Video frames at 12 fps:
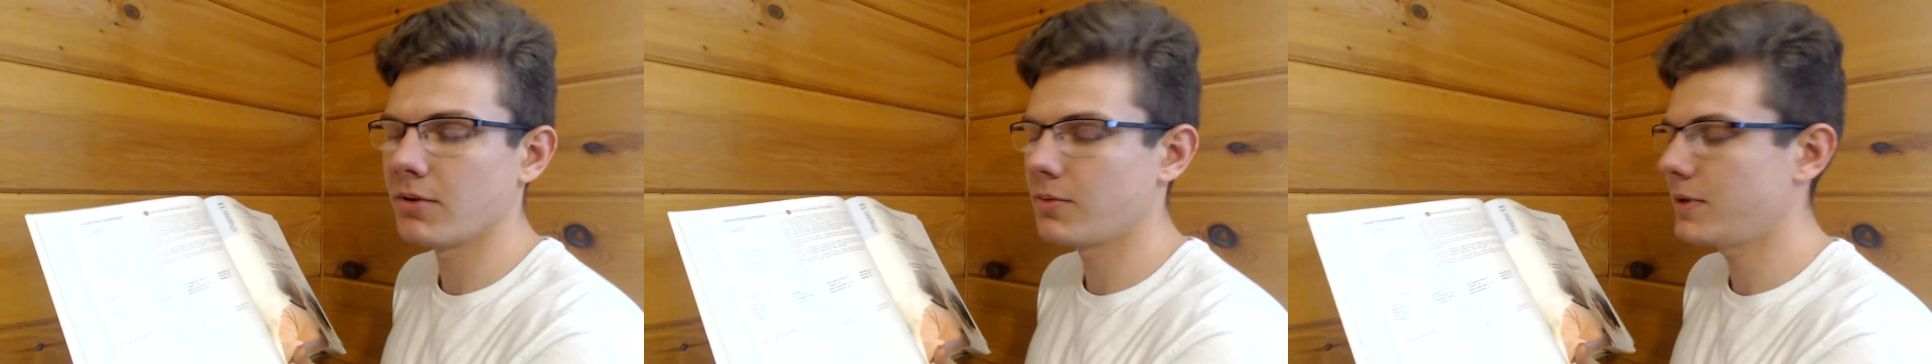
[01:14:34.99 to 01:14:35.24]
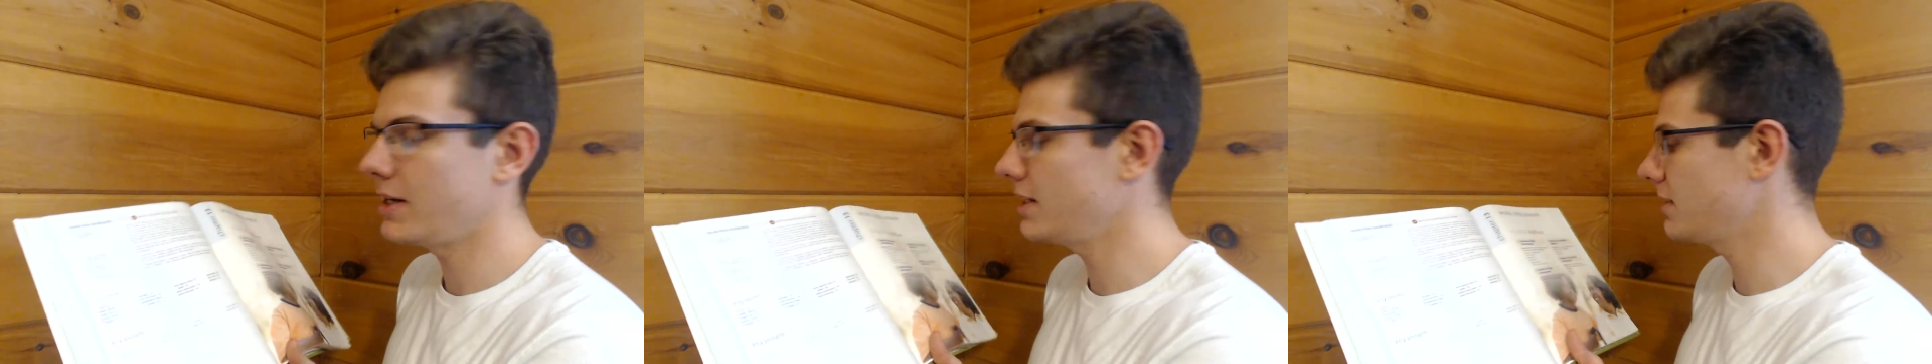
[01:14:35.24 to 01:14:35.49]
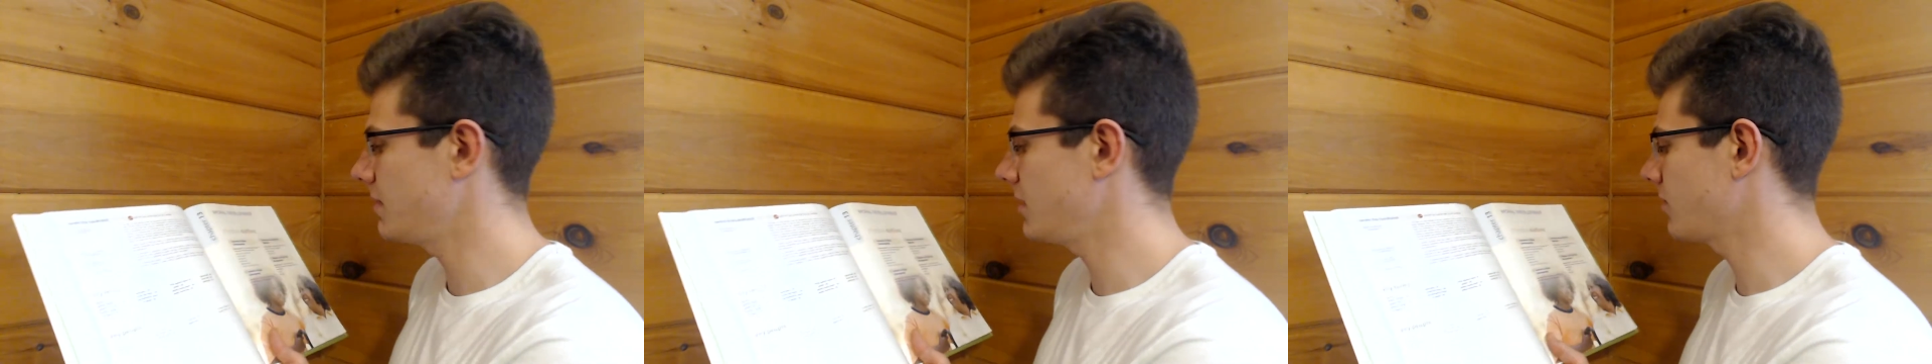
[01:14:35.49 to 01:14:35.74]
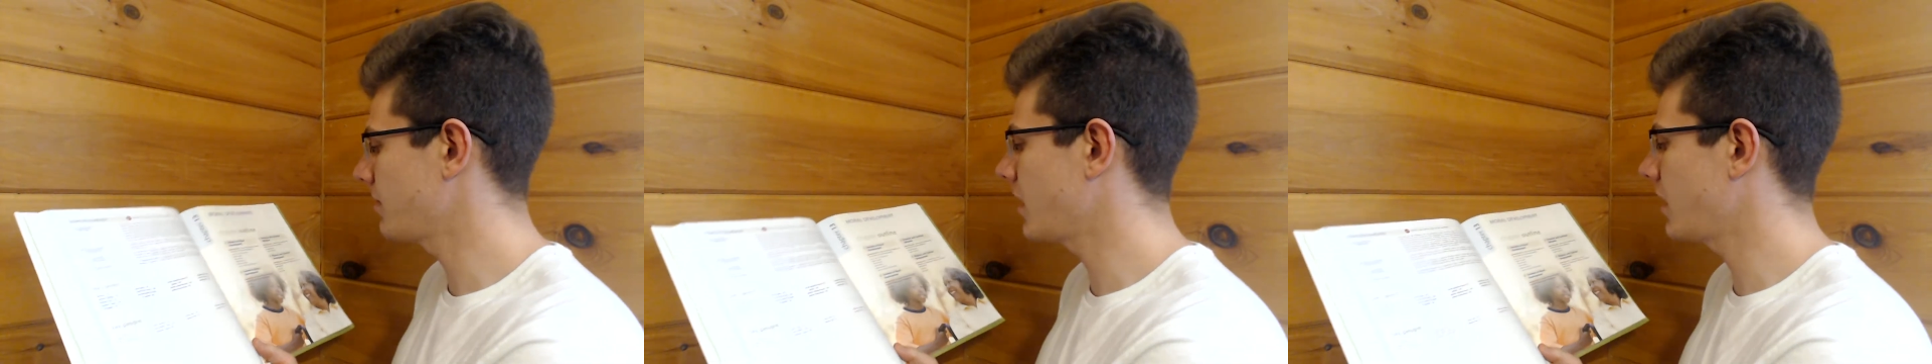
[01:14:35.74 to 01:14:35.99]
We need to be
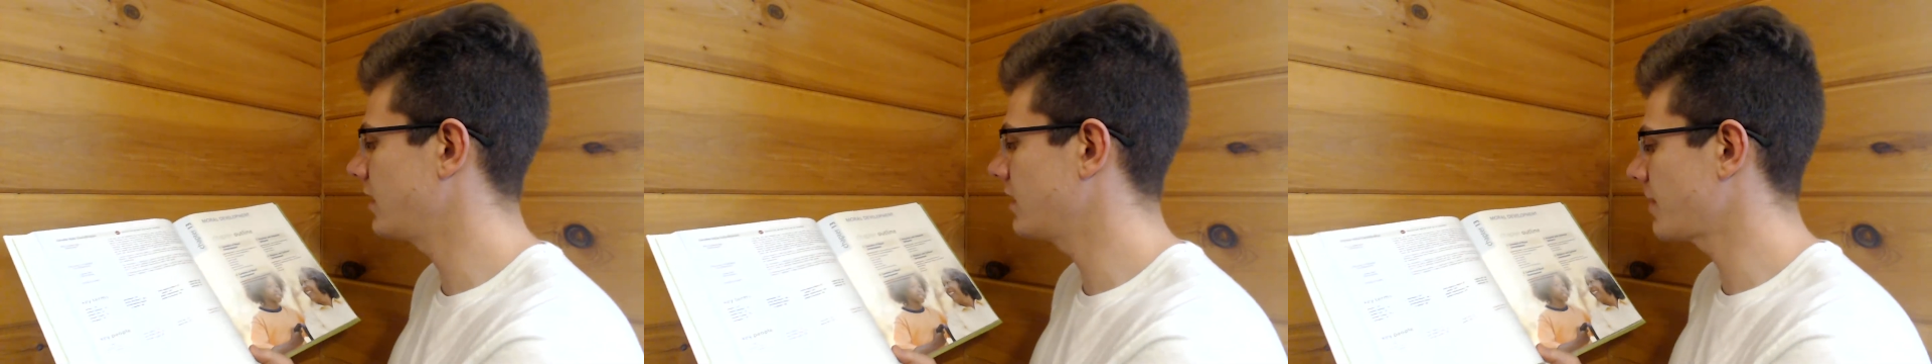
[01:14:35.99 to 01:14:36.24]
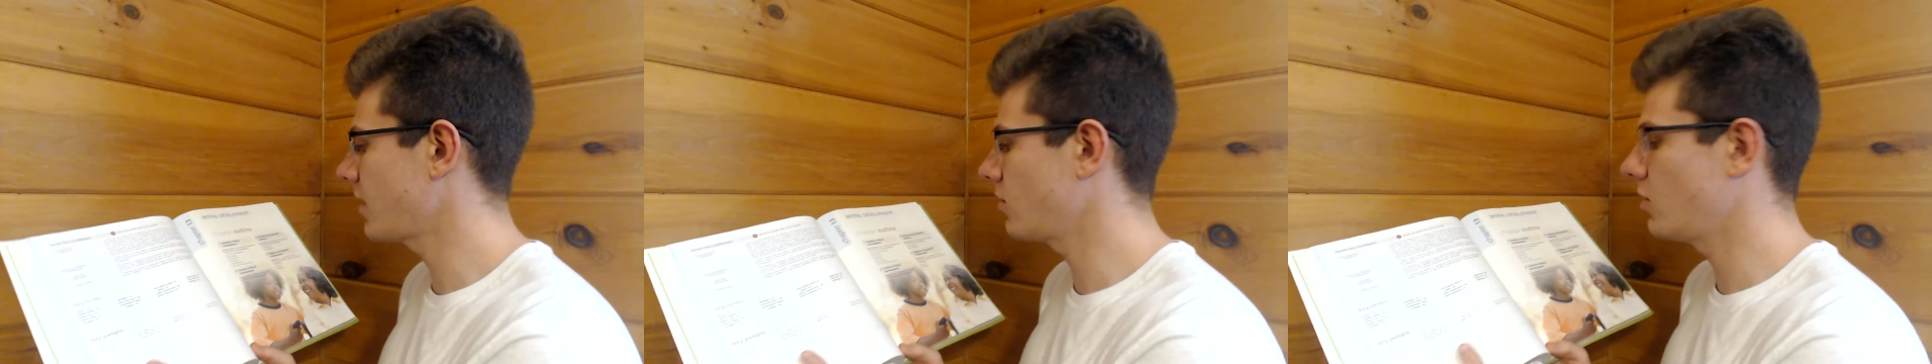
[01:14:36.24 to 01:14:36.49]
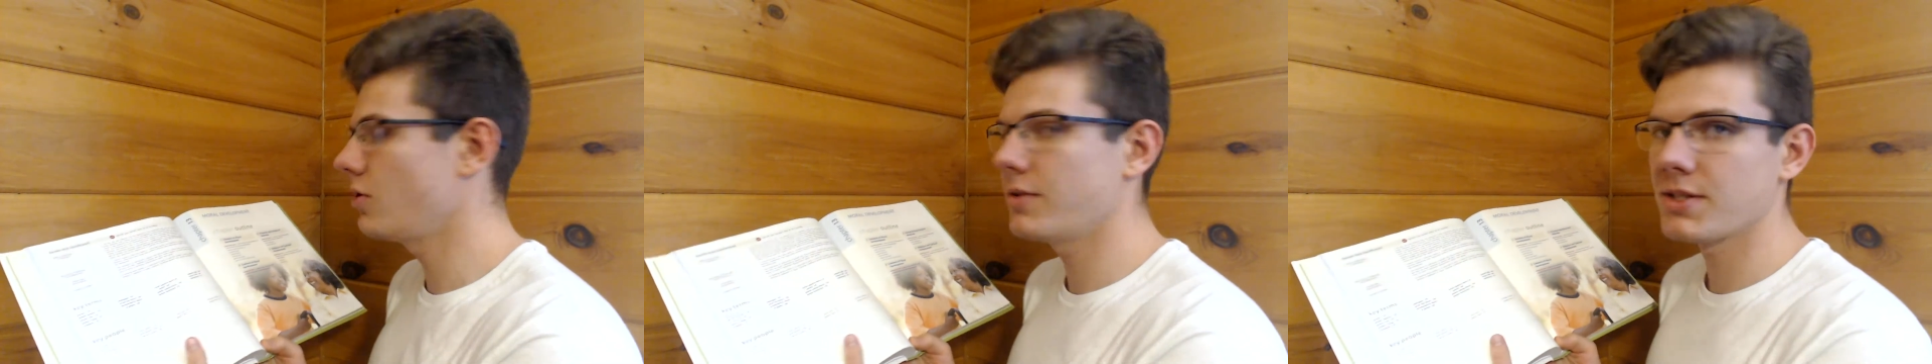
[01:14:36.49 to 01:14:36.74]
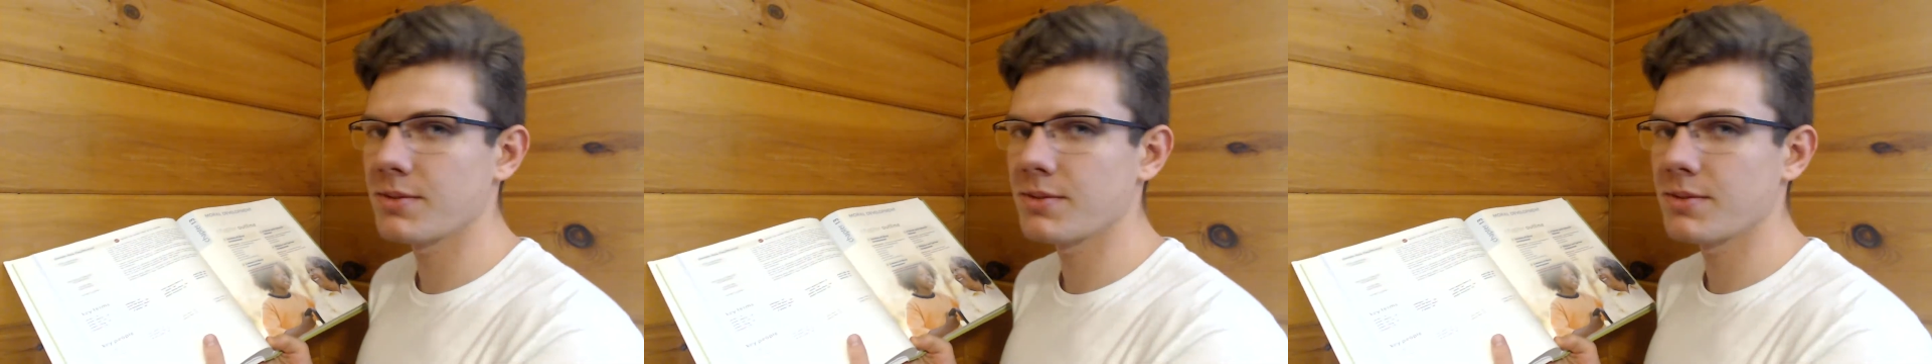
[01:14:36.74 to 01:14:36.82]
reminded about who is